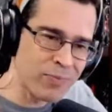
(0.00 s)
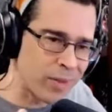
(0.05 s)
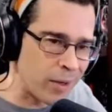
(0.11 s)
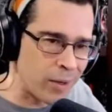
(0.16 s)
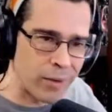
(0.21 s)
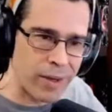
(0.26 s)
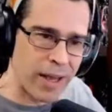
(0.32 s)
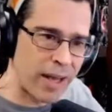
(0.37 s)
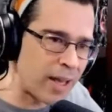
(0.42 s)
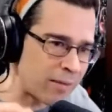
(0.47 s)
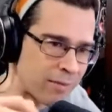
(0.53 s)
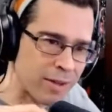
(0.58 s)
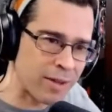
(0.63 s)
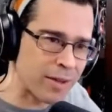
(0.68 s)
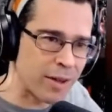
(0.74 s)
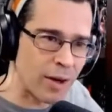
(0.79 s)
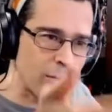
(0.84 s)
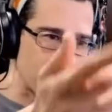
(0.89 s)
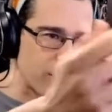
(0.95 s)
Okay,
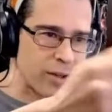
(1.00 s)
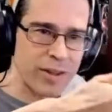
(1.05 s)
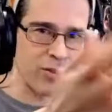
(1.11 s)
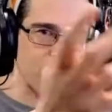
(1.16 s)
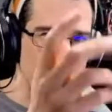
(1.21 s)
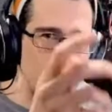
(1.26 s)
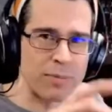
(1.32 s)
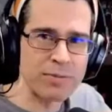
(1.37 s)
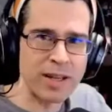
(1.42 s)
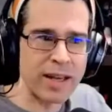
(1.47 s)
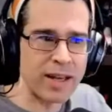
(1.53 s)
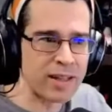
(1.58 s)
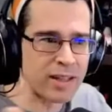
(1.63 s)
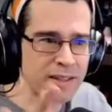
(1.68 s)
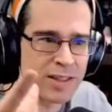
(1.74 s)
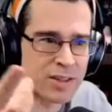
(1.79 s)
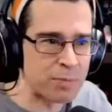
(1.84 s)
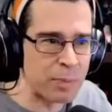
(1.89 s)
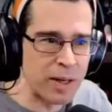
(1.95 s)
go to this website,
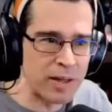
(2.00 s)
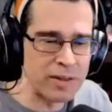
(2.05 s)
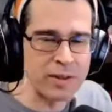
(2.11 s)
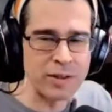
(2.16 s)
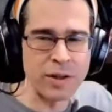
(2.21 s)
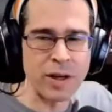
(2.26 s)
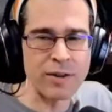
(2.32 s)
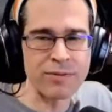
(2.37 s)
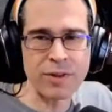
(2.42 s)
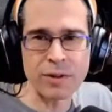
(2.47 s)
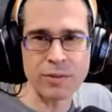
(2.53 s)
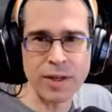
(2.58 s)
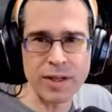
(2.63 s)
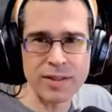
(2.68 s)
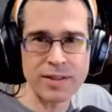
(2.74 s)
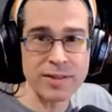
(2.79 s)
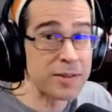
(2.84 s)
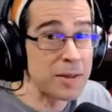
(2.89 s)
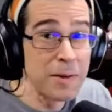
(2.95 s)
click this button, you're off to the
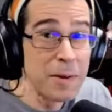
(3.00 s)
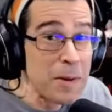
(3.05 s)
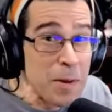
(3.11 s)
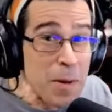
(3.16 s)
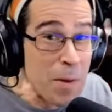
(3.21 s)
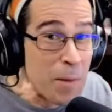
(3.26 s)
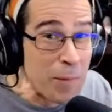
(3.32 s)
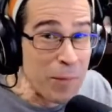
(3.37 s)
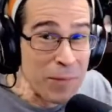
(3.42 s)
races. Yeah.